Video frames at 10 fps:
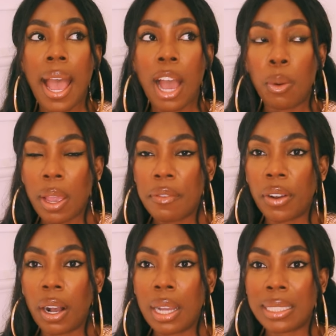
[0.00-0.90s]

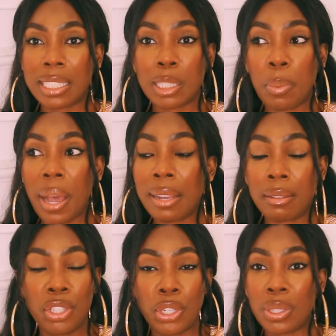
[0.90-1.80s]
However, despite,
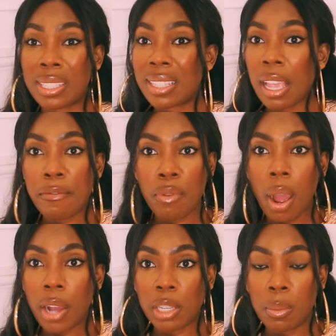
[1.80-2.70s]
know, several
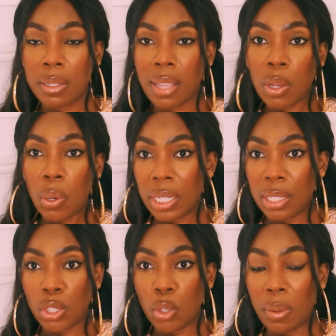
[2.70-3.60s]
arguments I got
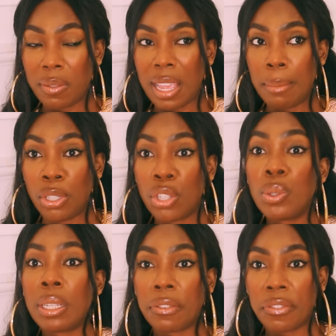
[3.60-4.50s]
into with them
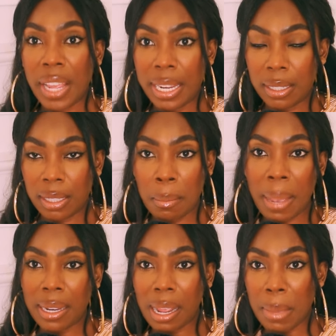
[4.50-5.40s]
to defend the
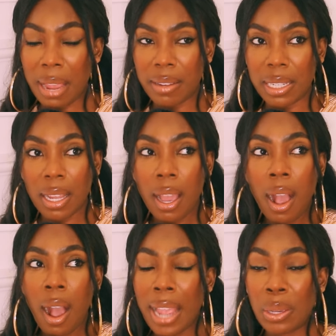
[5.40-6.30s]
man I married,
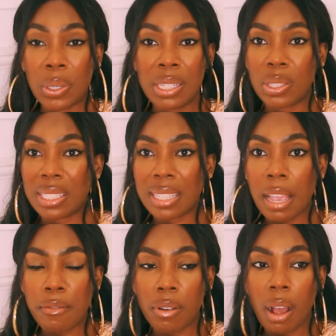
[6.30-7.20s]
I got into
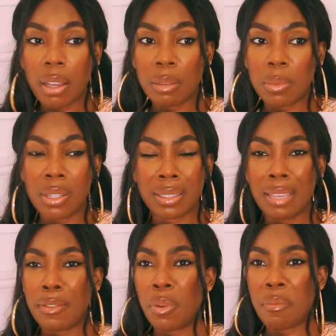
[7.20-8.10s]
several arguments,
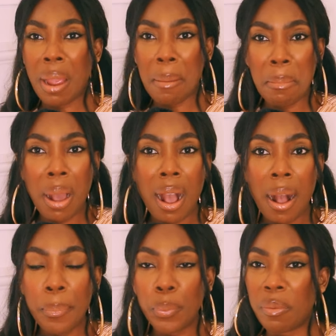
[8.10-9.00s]
even with my
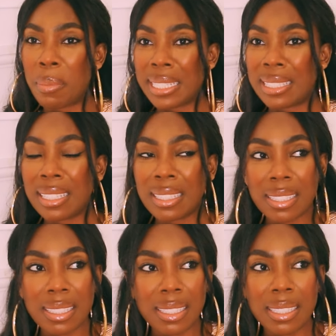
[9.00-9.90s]
mom, with my
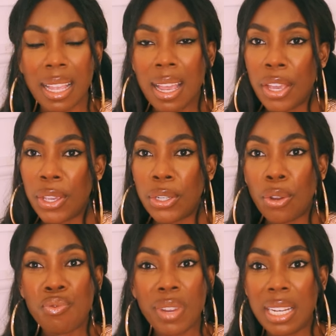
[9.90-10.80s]
sisters, you
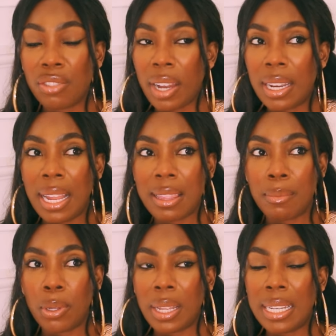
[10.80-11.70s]
know, really trying to let
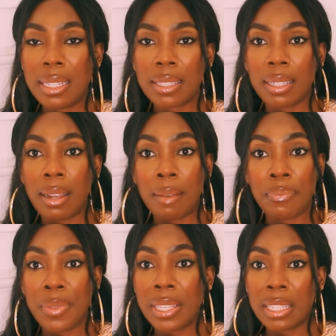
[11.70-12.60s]
them know that, listen,
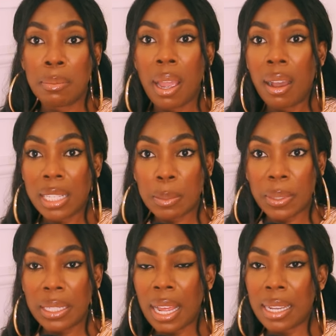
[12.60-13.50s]
this is my
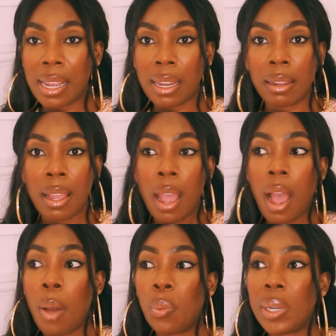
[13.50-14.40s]
husband and I
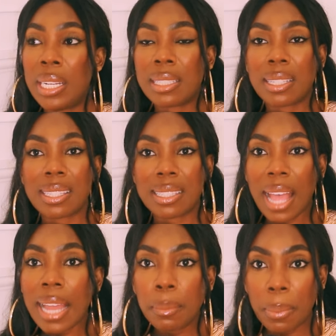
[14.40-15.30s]
am willing to
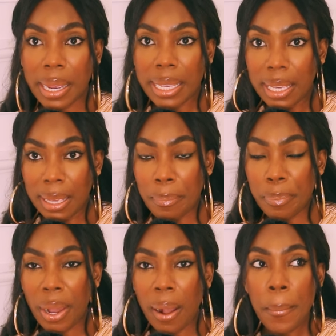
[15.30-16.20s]
stand by him.
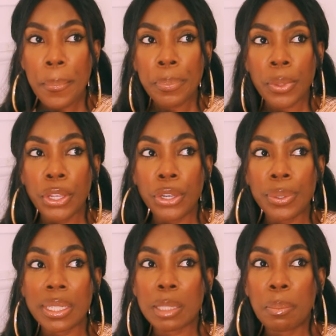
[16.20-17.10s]
But, you know,
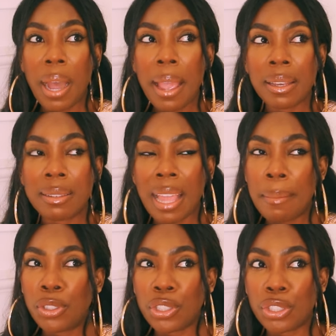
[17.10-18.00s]
despite
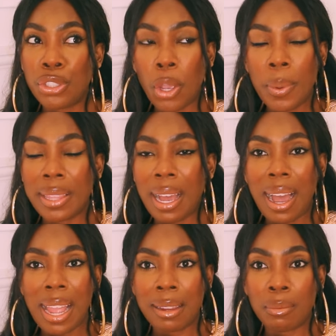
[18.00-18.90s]
them just knowing that
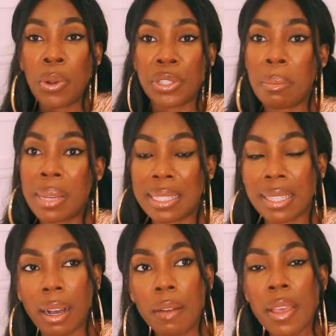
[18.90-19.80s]
I wasn't
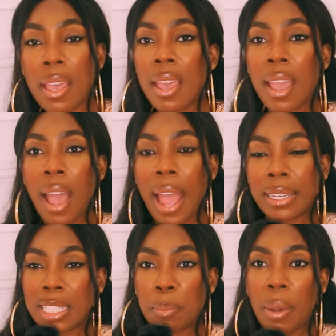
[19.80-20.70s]
myself, and
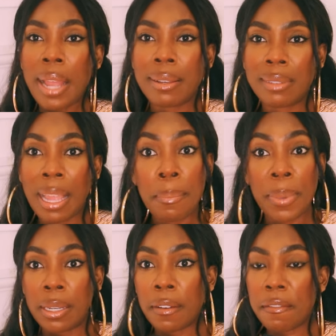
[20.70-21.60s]
despite them
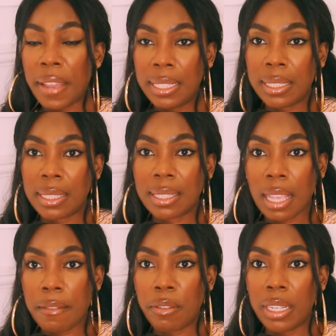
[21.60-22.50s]
being offended
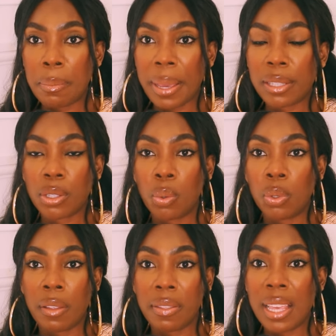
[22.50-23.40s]
severally based
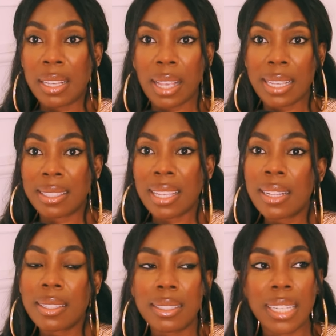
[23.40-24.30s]
on the things I
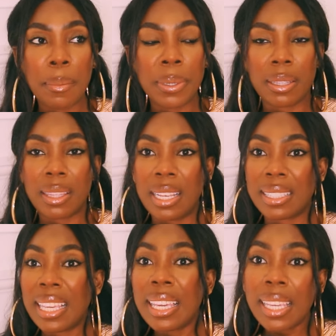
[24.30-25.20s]
said to them and the
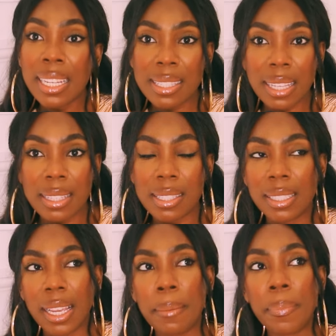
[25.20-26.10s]
things he had said to
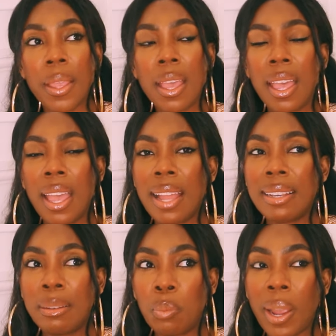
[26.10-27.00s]
them,
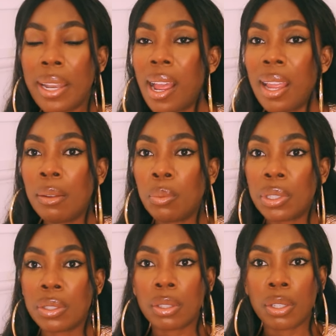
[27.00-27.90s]
when I
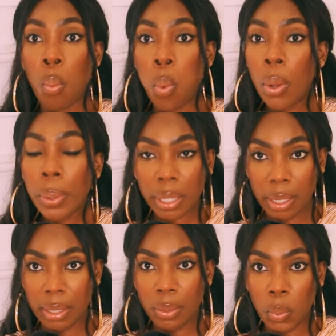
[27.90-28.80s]
was
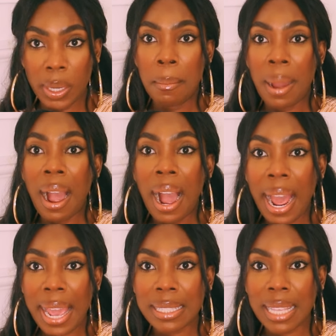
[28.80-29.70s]
woken, when my
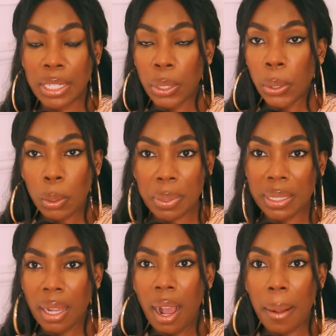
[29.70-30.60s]
eyes had
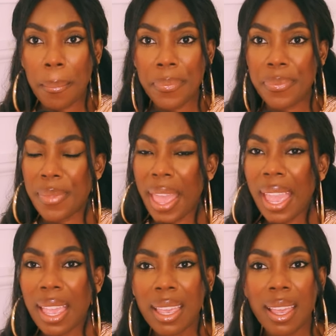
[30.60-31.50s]
opened up,
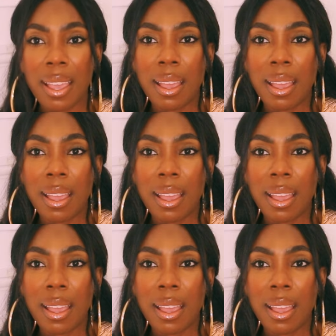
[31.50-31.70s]
they,